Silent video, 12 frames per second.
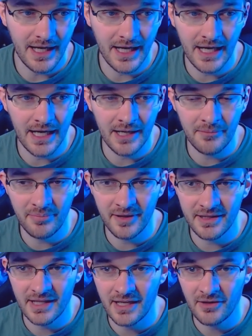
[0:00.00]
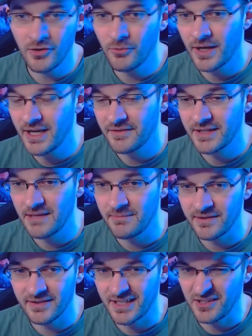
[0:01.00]
But I don't know why you have to keep
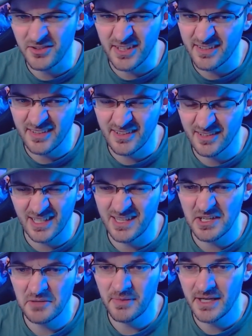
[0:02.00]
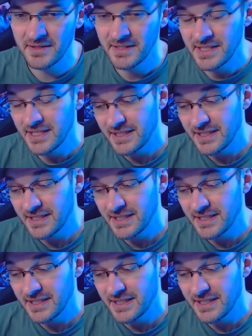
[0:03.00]
this kill distance in there, but